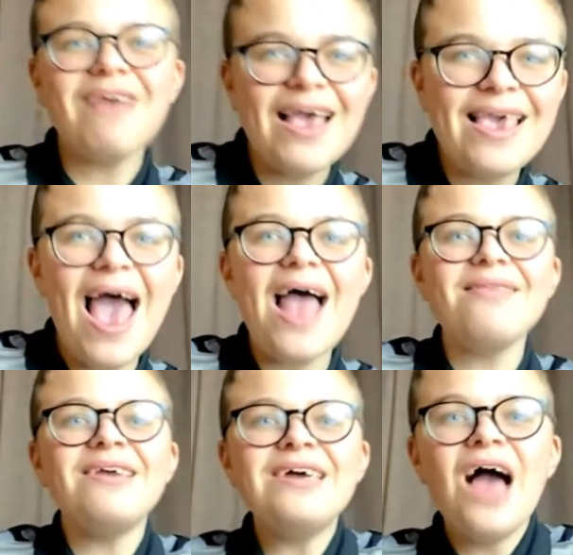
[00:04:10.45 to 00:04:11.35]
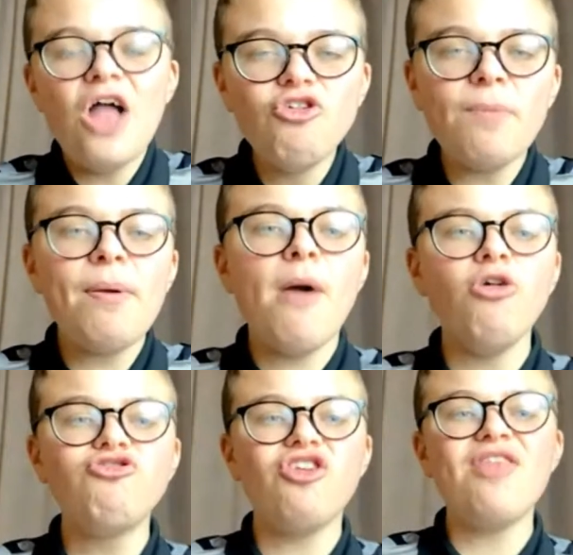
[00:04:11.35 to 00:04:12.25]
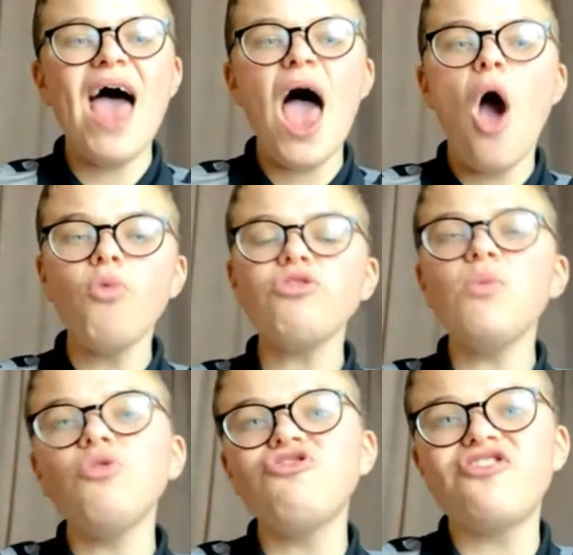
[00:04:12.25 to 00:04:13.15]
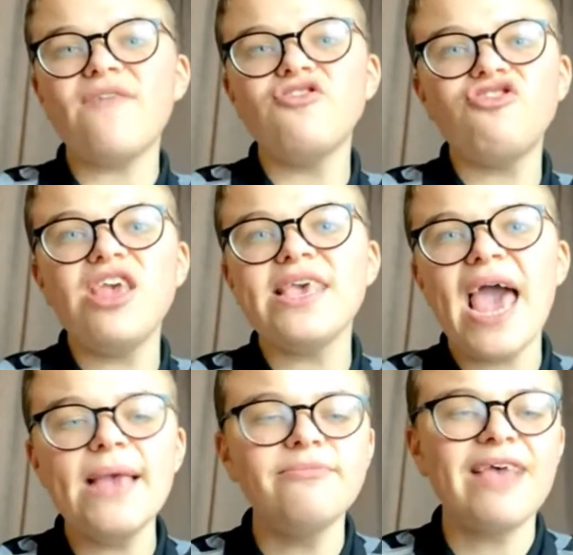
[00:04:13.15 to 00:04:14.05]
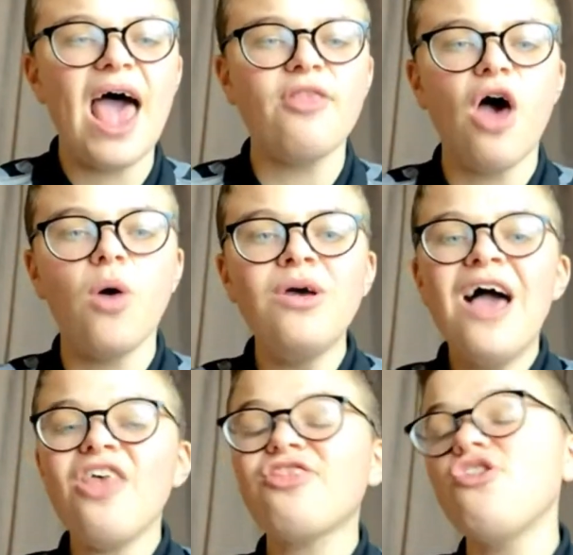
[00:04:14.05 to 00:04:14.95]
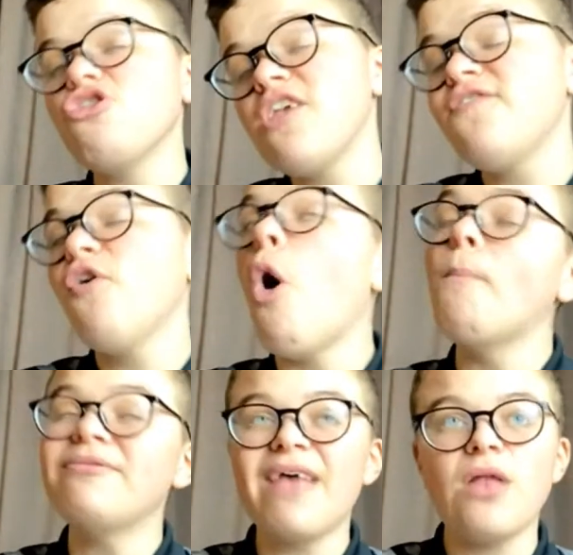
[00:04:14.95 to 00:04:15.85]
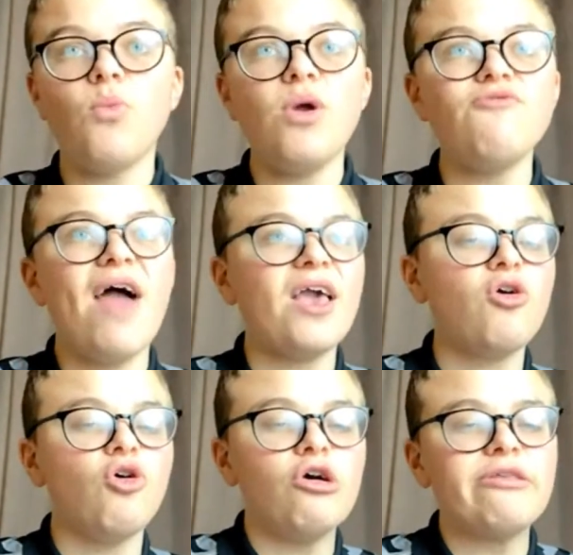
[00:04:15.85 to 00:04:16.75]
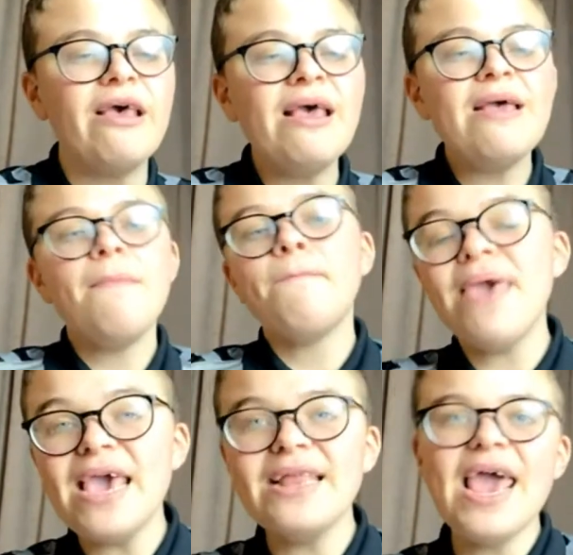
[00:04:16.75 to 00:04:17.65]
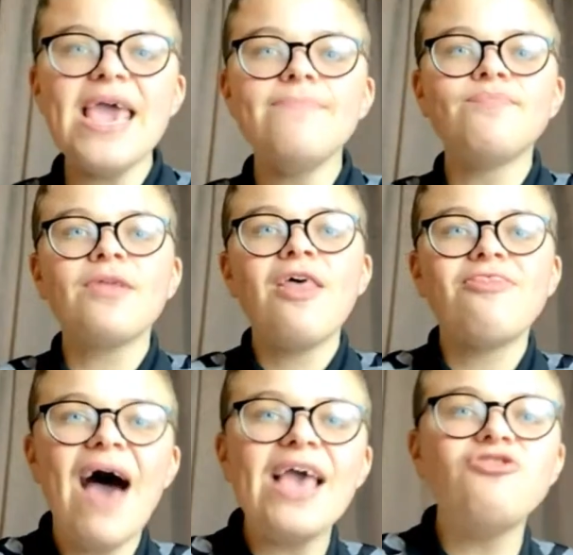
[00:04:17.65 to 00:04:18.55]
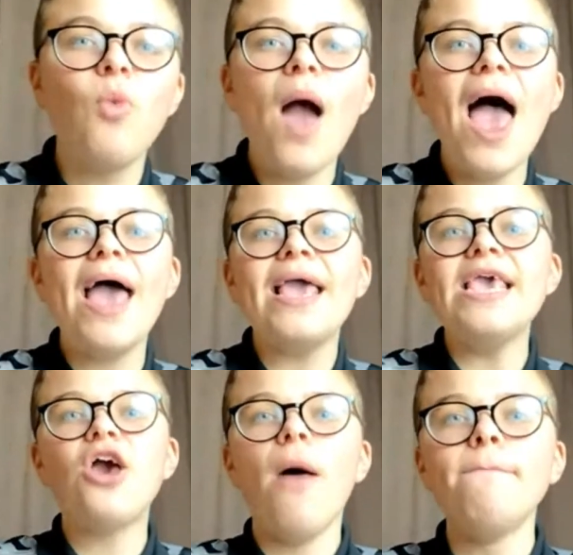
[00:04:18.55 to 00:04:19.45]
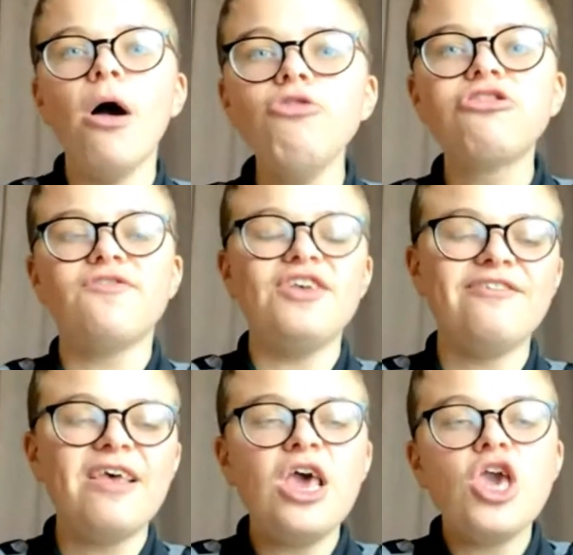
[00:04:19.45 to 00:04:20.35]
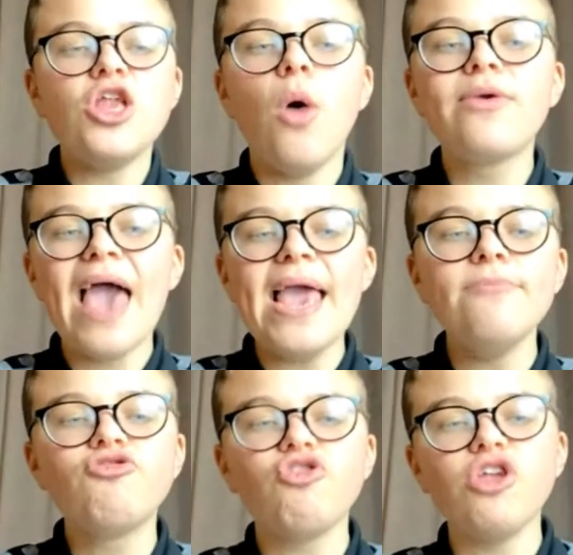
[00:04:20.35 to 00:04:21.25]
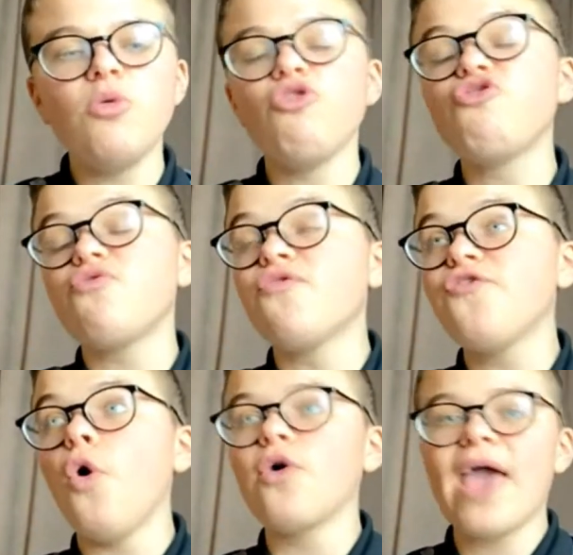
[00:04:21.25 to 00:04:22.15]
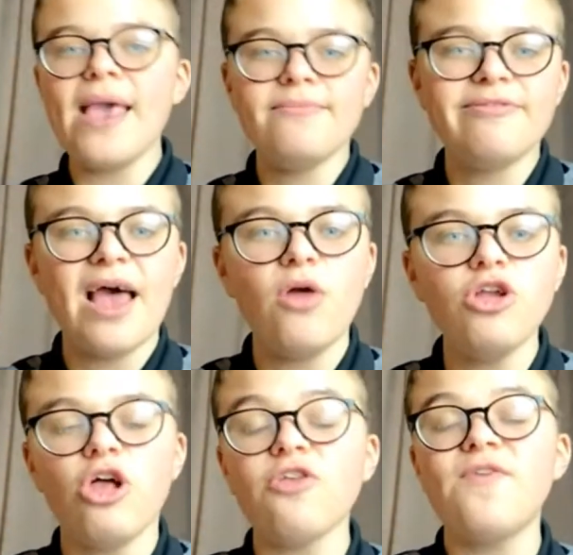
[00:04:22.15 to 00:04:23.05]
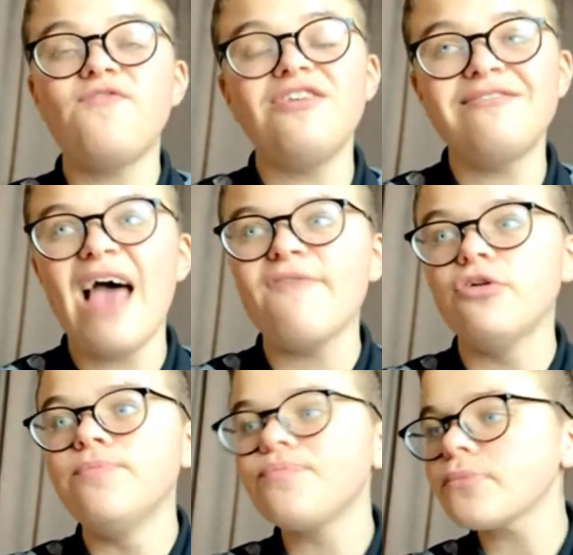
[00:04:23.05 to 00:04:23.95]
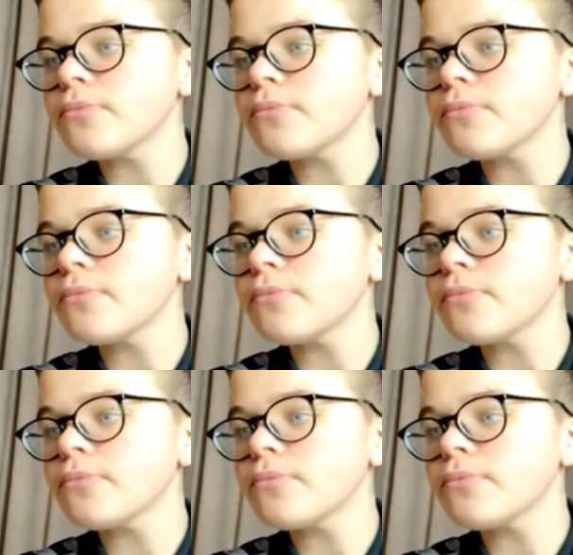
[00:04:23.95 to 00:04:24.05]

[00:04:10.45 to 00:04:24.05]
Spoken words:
again, another promotion there. Only won 17 games there, though, a 34% win record. P&E, that is where he got most of his, you know, games done. He won 104 games there, only lost 57.